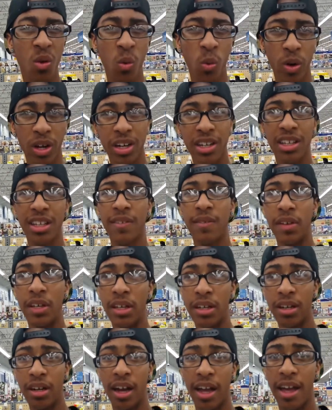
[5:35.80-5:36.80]
we're gonna leave
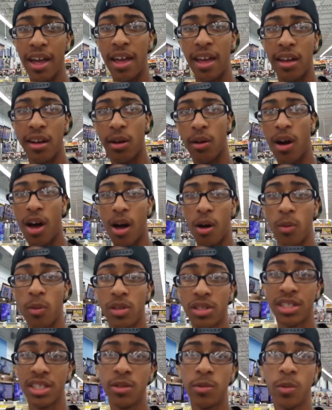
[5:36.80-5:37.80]
here and
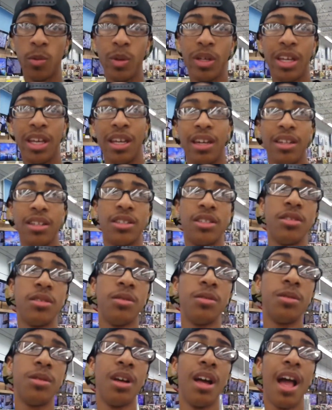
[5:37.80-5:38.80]
we'll see what we get
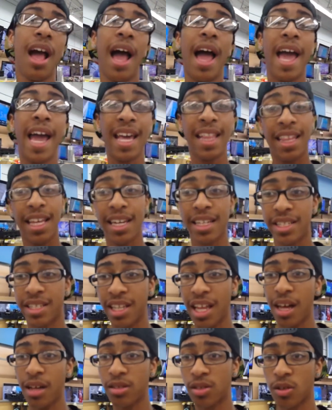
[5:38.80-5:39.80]
into. Hate that it's
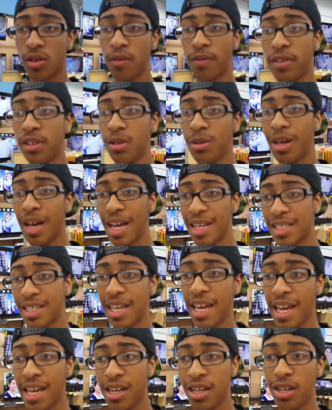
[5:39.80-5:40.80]
loud, so hopefully you guys
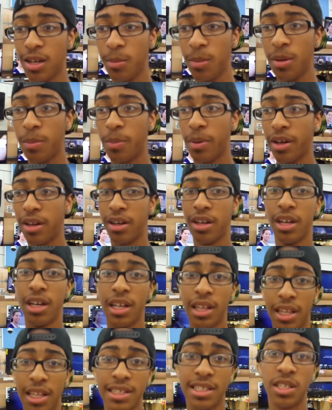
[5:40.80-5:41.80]
can hear me, but
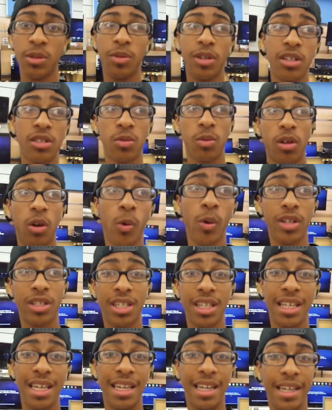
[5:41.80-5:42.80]
let's see what else we're going
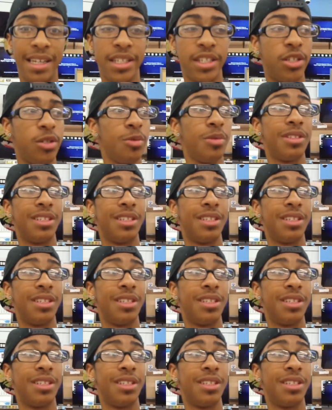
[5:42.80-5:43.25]
to get into